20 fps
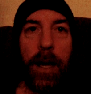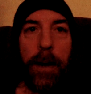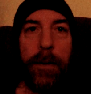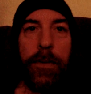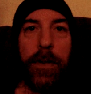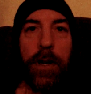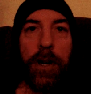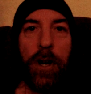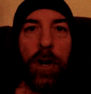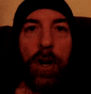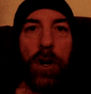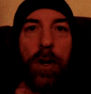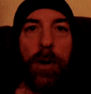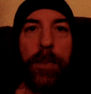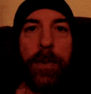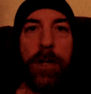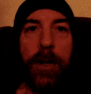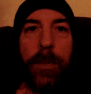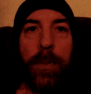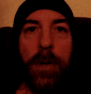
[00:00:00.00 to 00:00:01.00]
of the
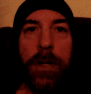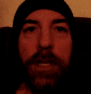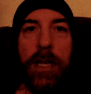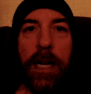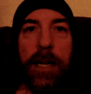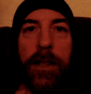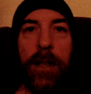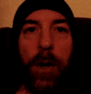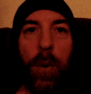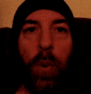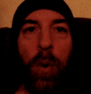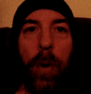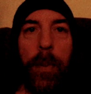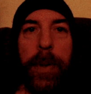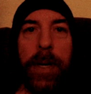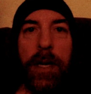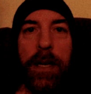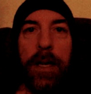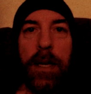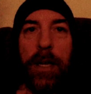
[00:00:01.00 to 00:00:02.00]
curb to protect their
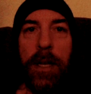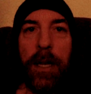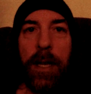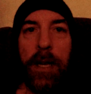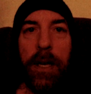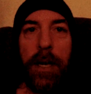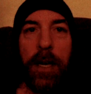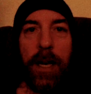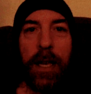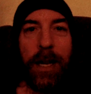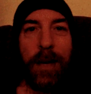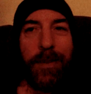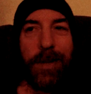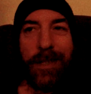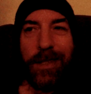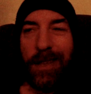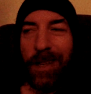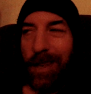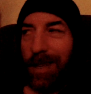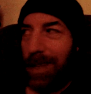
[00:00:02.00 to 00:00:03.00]
woman, and I'm
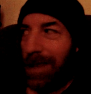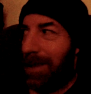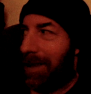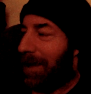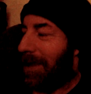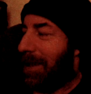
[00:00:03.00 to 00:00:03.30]
just like,